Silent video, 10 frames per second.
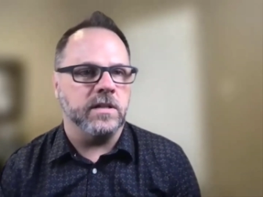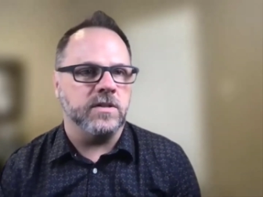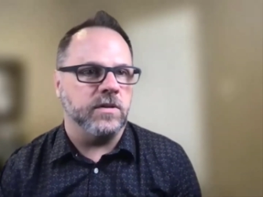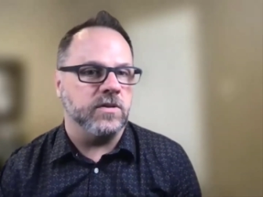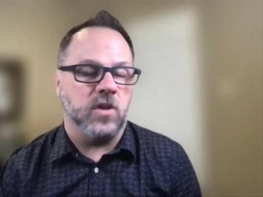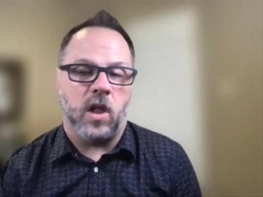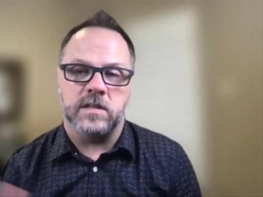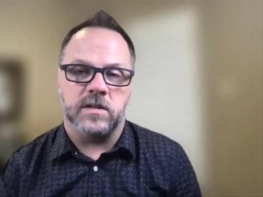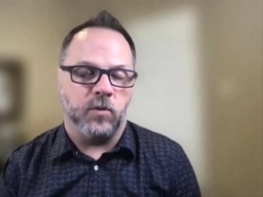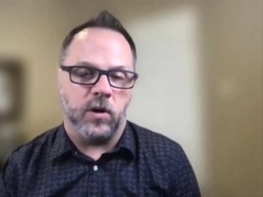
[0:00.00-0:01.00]
And so there's
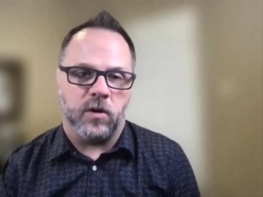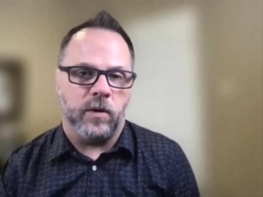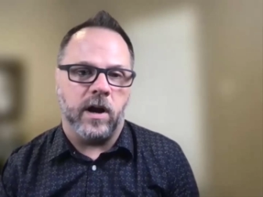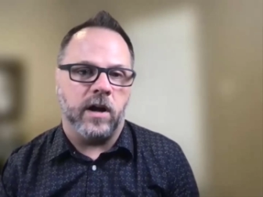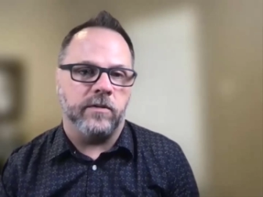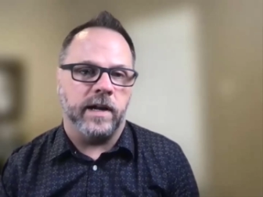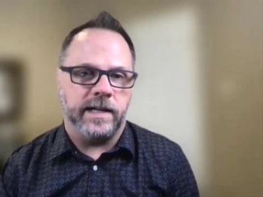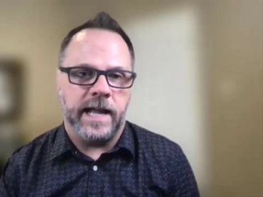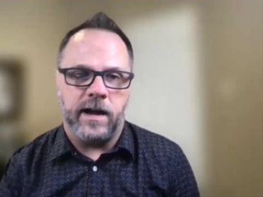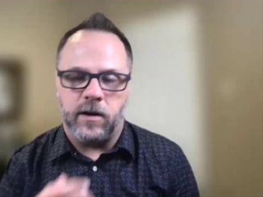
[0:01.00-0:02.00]
lots of work going on right
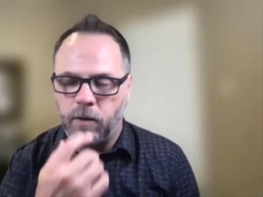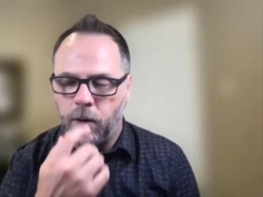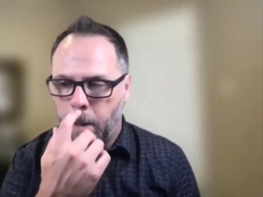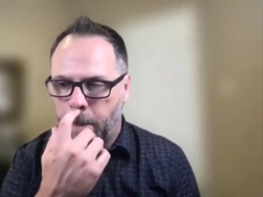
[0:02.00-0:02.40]
now